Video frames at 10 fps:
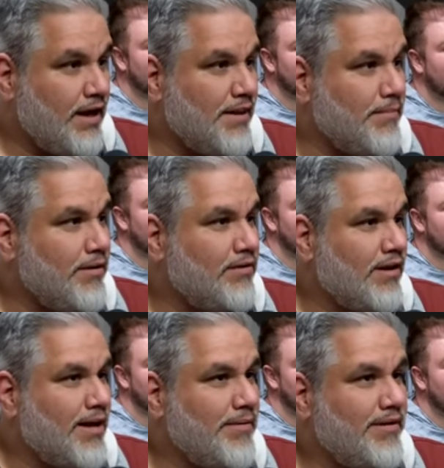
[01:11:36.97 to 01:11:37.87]
Oh, the milk
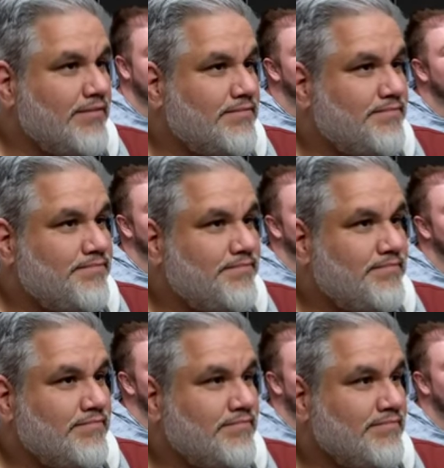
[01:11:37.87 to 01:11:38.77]
lobby.
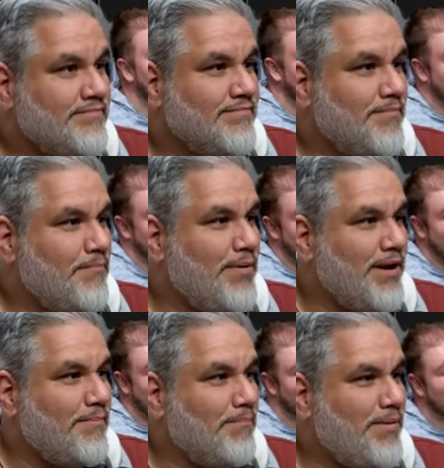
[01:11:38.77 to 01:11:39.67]
I mean, it's a big,
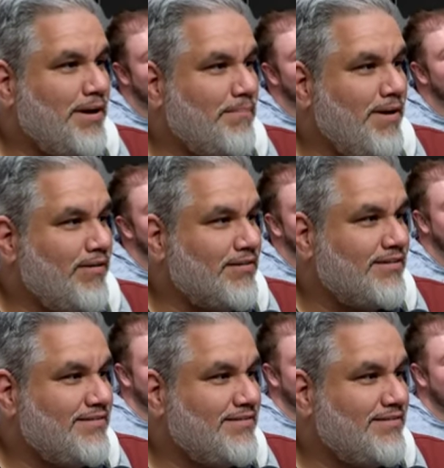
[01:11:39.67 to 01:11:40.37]
thing. Big milk.